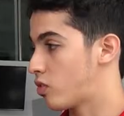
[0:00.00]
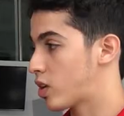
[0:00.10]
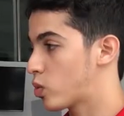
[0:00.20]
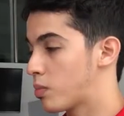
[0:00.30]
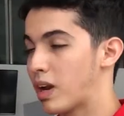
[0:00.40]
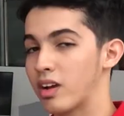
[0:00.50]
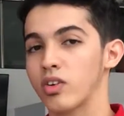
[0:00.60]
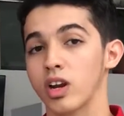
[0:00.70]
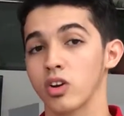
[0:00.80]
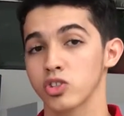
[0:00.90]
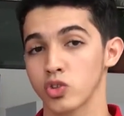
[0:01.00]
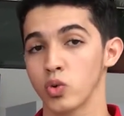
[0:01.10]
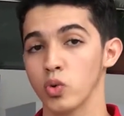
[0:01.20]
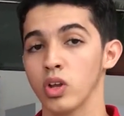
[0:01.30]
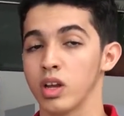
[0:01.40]
red with the black really looks
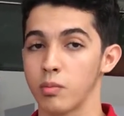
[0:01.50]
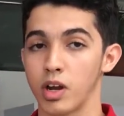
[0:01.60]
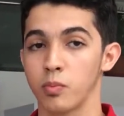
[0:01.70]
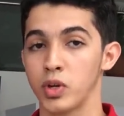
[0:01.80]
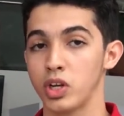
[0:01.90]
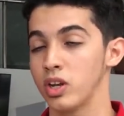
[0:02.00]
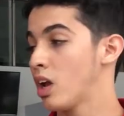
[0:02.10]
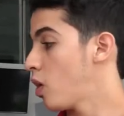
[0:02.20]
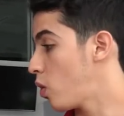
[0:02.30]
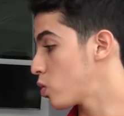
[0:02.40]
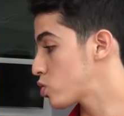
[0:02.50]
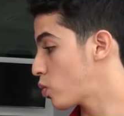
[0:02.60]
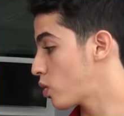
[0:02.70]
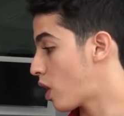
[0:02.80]
cool, in my opinion. Also, we